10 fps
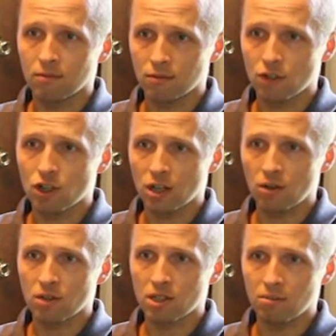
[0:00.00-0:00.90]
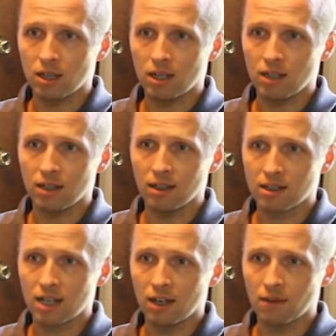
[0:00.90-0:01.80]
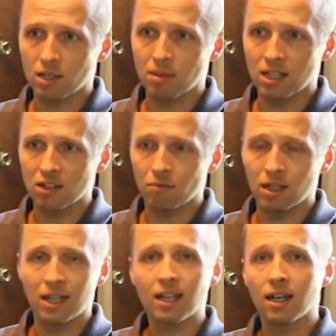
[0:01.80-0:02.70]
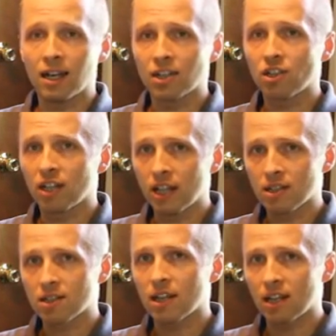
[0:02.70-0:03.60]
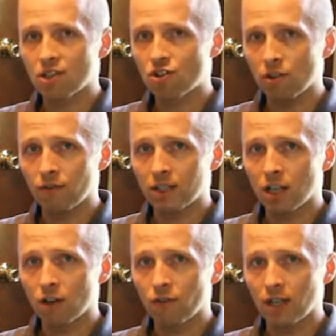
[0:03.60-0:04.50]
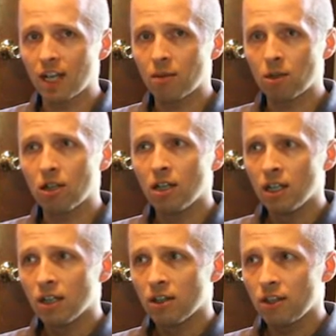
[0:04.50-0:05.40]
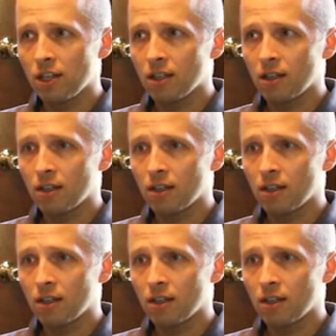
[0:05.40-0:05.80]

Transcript: shuck out some money, it's kind of expensive, but Nikon actually has an astrophotography camera. The